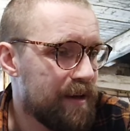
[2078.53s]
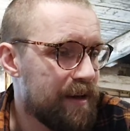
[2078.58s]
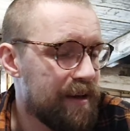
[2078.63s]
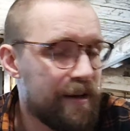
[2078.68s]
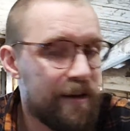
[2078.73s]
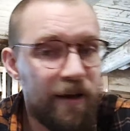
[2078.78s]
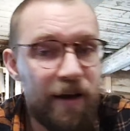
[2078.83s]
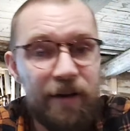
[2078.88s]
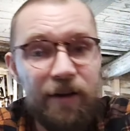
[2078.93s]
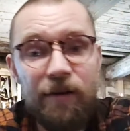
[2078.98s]

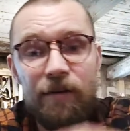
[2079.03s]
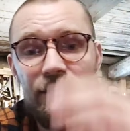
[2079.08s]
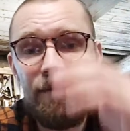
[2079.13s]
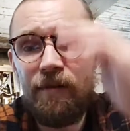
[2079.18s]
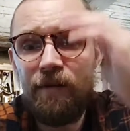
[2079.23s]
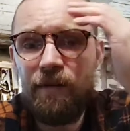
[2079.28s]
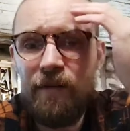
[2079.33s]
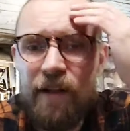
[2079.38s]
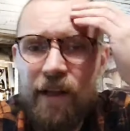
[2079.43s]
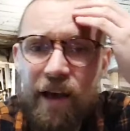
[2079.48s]
And I
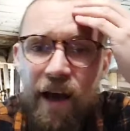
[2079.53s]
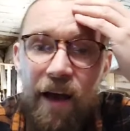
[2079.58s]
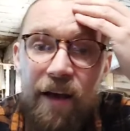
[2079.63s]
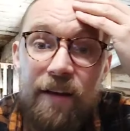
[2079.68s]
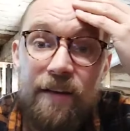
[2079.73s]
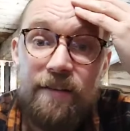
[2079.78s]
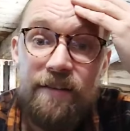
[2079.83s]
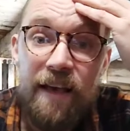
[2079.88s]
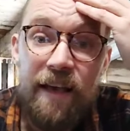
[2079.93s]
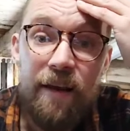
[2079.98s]
don't,
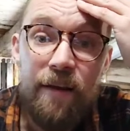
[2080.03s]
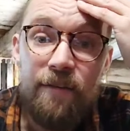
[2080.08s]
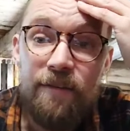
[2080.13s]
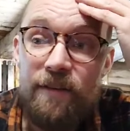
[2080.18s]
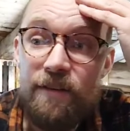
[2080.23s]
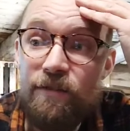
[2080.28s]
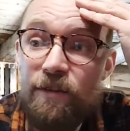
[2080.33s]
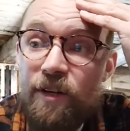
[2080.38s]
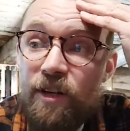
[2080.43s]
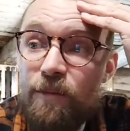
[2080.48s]
I
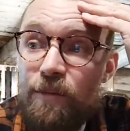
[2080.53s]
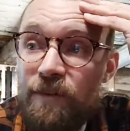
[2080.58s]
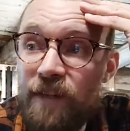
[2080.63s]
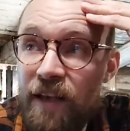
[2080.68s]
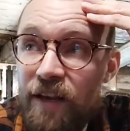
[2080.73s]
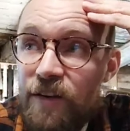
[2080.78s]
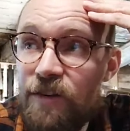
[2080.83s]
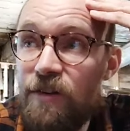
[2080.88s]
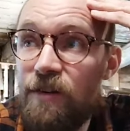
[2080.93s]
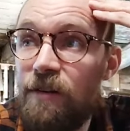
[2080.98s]
understand because it's really good
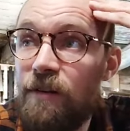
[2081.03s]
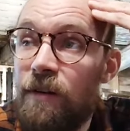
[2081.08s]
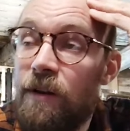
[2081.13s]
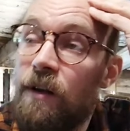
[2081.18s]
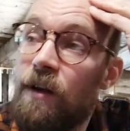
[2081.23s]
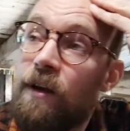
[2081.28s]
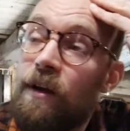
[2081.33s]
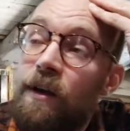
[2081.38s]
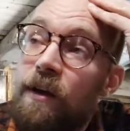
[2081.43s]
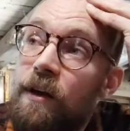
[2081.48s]

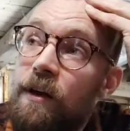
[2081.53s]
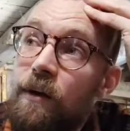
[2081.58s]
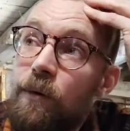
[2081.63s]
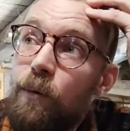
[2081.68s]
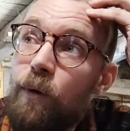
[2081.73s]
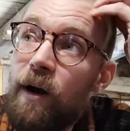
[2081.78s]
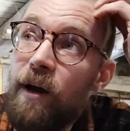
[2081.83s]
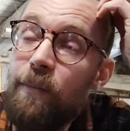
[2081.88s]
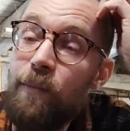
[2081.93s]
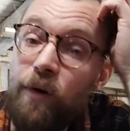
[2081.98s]
protection,
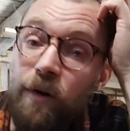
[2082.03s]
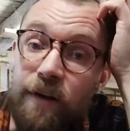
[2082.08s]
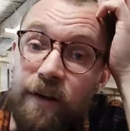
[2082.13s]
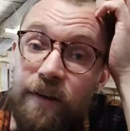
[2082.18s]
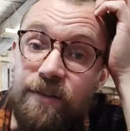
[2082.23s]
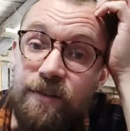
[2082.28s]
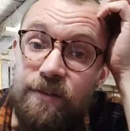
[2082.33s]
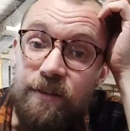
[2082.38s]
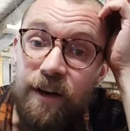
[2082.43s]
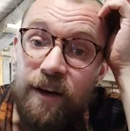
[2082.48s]
why
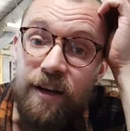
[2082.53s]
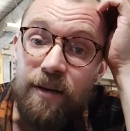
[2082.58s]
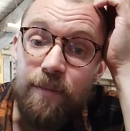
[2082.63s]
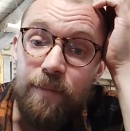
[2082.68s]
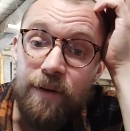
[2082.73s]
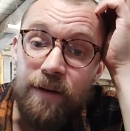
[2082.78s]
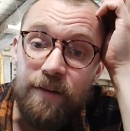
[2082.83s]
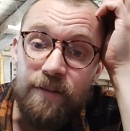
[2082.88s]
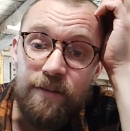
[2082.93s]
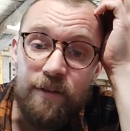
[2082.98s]
poly is
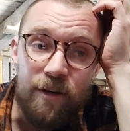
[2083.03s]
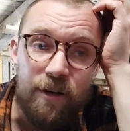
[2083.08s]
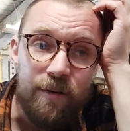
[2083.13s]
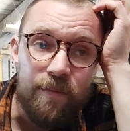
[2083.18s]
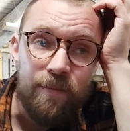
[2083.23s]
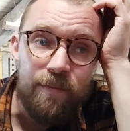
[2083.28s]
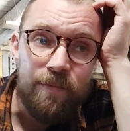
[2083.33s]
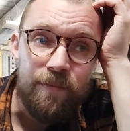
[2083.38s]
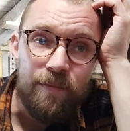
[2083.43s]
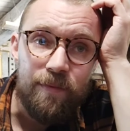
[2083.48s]
great, but it's
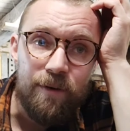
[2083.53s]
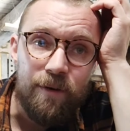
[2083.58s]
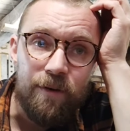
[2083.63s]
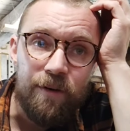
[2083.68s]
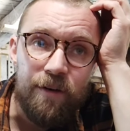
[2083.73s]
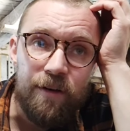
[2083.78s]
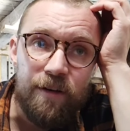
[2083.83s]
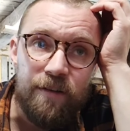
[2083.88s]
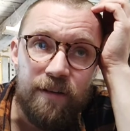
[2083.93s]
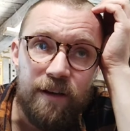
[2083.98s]
on
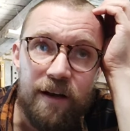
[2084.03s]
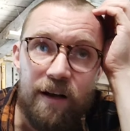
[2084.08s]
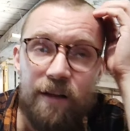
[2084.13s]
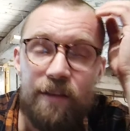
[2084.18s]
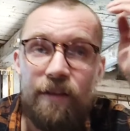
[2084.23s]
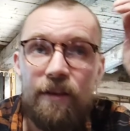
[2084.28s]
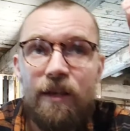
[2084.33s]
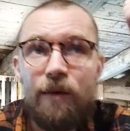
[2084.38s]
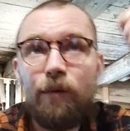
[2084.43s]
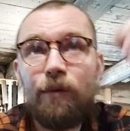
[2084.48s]
a
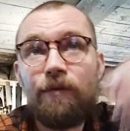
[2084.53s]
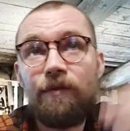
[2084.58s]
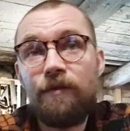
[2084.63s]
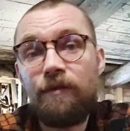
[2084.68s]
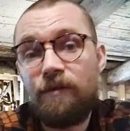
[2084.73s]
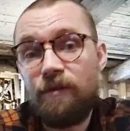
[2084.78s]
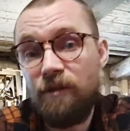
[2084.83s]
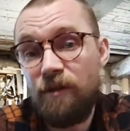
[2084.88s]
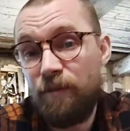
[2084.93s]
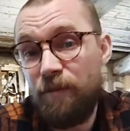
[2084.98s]
guitar that you
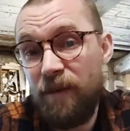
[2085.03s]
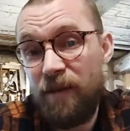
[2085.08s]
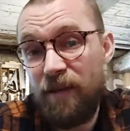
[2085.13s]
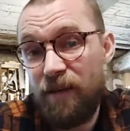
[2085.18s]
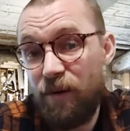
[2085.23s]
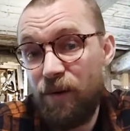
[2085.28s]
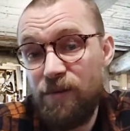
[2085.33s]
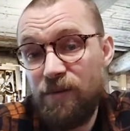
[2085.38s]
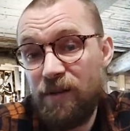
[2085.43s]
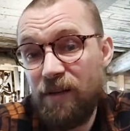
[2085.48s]
want to
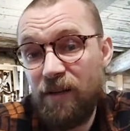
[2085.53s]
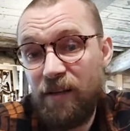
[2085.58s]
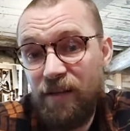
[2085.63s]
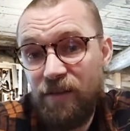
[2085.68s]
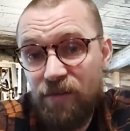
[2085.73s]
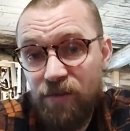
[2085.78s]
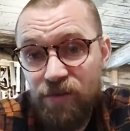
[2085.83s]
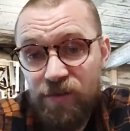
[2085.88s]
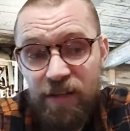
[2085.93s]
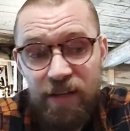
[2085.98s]
be
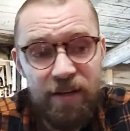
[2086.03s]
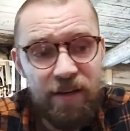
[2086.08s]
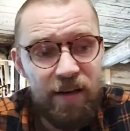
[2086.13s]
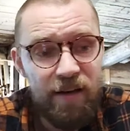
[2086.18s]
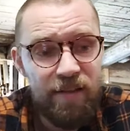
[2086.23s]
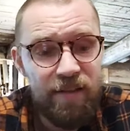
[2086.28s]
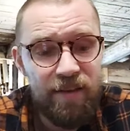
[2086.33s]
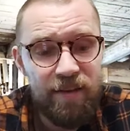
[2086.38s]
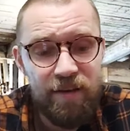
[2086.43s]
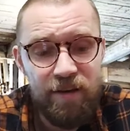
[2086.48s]
acoustically
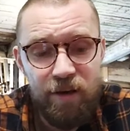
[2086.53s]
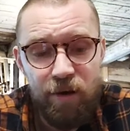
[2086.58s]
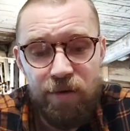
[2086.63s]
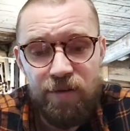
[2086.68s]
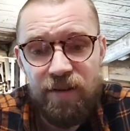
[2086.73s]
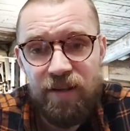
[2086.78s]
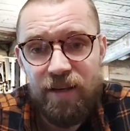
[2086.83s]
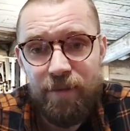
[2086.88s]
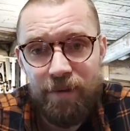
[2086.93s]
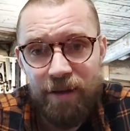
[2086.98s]
interesting, I think
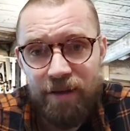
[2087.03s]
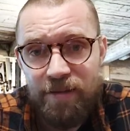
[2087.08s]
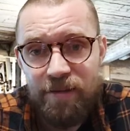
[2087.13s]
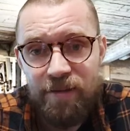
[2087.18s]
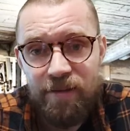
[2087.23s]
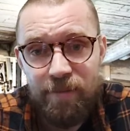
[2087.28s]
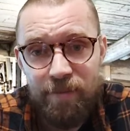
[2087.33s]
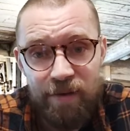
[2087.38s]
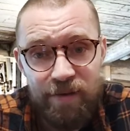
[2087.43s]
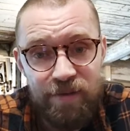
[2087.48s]
coating in
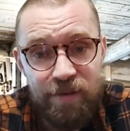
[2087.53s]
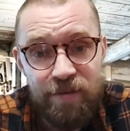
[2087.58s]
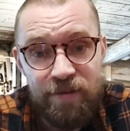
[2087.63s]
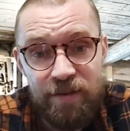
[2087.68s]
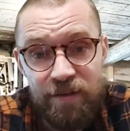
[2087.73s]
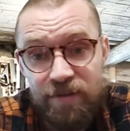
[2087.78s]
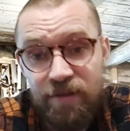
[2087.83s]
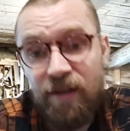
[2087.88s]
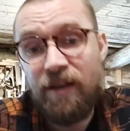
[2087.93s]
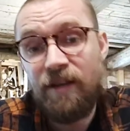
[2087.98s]
plastic makes
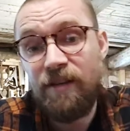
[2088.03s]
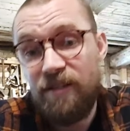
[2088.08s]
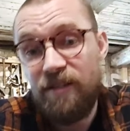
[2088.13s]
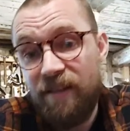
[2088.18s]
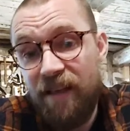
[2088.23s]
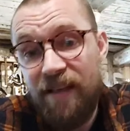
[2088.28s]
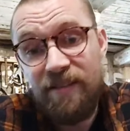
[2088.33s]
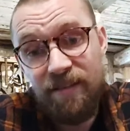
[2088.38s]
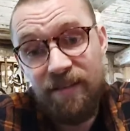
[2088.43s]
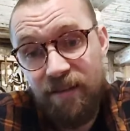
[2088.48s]
no sense.
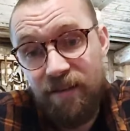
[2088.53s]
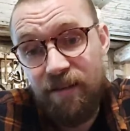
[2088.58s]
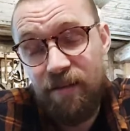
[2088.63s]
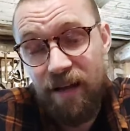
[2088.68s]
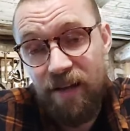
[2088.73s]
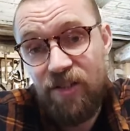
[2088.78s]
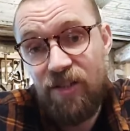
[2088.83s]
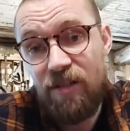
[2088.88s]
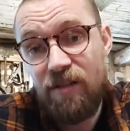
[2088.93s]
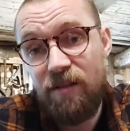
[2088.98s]
So that's
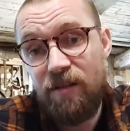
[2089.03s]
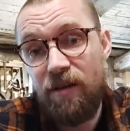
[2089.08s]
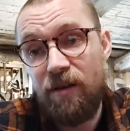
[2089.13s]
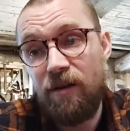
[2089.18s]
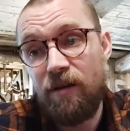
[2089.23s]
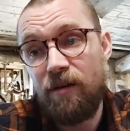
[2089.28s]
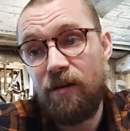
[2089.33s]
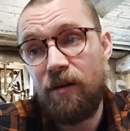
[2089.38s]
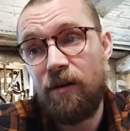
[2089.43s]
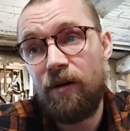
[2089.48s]
actually
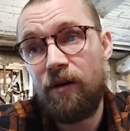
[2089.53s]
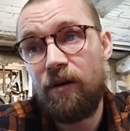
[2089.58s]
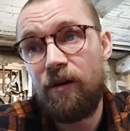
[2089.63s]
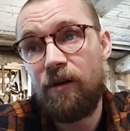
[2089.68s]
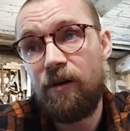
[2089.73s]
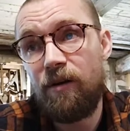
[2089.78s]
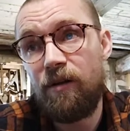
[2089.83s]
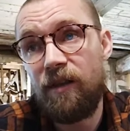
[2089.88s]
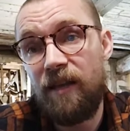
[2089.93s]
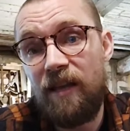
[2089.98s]

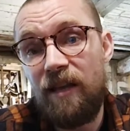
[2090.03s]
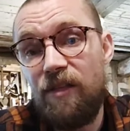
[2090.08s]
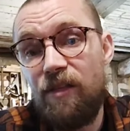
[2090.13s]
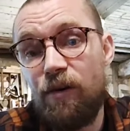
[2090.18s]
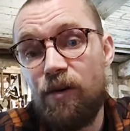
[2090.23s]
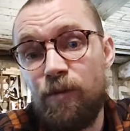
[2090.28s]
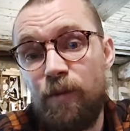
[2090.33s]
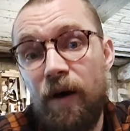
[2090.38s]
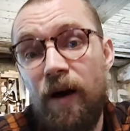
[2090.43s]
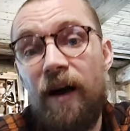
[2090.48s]
the
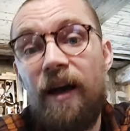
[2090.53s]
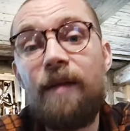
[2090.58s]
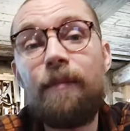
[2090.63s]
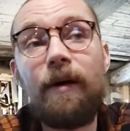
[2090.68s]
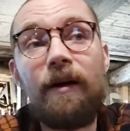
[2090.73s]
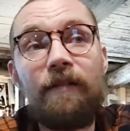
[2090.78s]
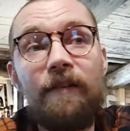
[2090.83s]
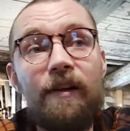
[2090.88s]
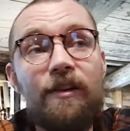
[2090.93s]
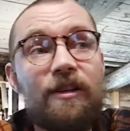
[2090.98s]
ethos
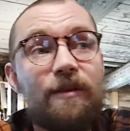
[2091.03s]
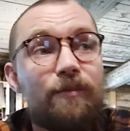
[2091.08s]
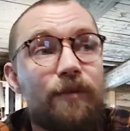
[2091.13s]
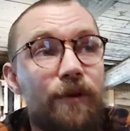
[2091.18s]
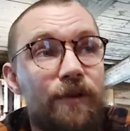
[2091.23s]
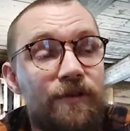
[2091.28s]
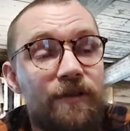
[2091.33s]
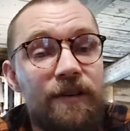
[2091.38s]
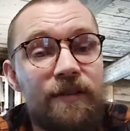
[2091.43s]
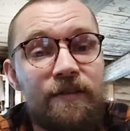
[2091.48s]
behind my
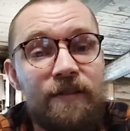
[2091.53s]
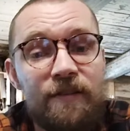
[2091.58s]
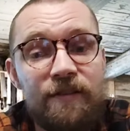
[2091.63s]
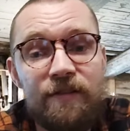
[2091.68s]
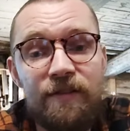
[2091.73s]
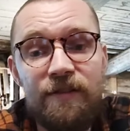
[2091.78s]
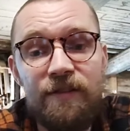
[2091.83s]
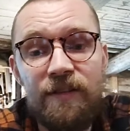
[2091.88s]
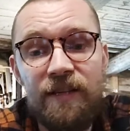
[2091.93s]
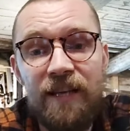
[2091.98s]
finishing
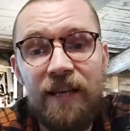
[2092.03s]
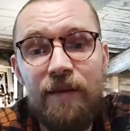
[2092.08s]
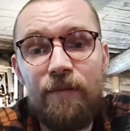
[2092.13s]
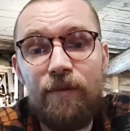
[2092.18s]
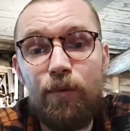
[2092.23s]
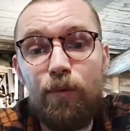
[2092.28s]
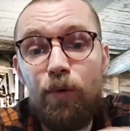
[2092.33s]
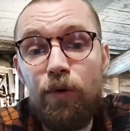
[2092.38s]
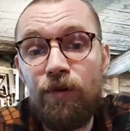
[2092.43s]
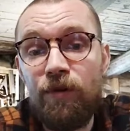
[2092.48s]
process, is just to
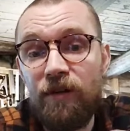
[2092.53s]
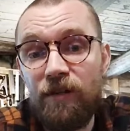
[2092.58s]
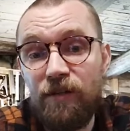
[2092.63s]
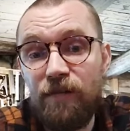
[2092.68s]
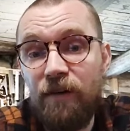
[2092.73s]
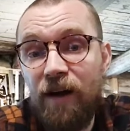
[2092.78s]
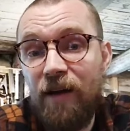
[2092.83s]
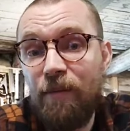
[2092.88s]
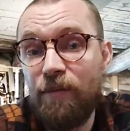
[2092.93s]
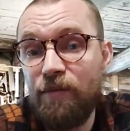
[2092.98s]
keep the wood
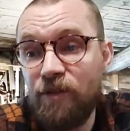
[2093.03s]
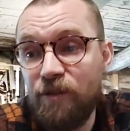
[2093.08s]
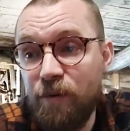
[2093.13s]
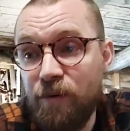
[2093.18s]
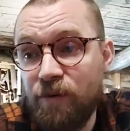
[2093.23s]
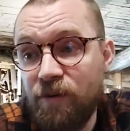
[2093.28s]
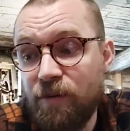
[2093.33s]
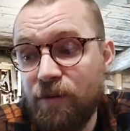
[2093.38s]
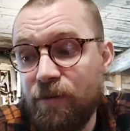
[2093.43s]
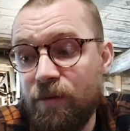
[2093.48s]
as vibrant
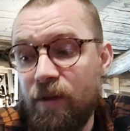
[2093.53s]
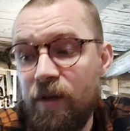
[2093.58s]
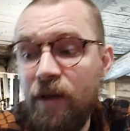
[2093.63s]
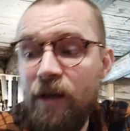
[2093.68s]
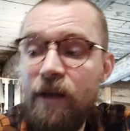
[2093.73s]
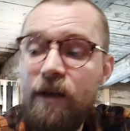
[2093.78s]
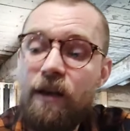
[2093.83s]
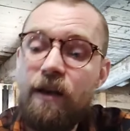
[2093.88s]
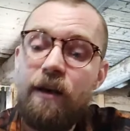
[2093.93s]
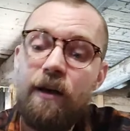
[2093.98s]
as possible,